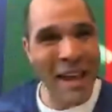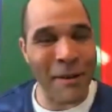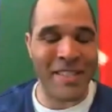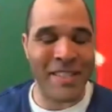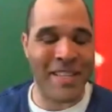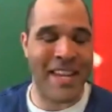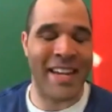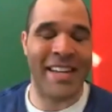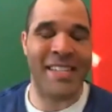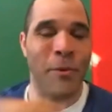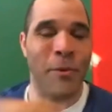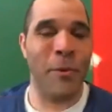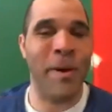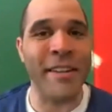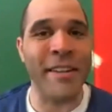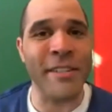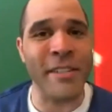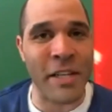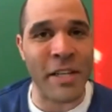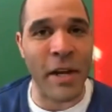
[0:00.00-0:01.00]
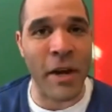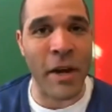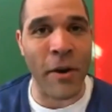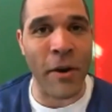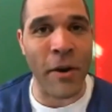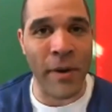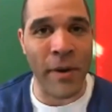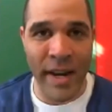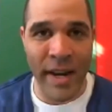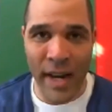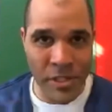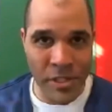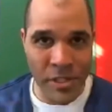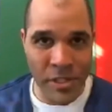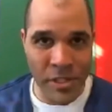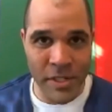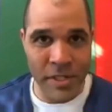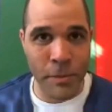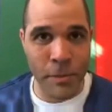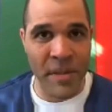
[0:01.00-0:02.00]
But that was like twenty years ago, and I'm
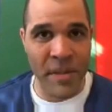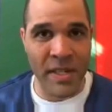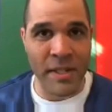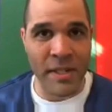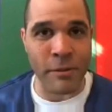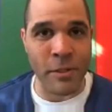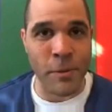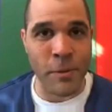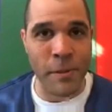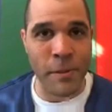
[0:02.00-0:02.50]
sure you'd put a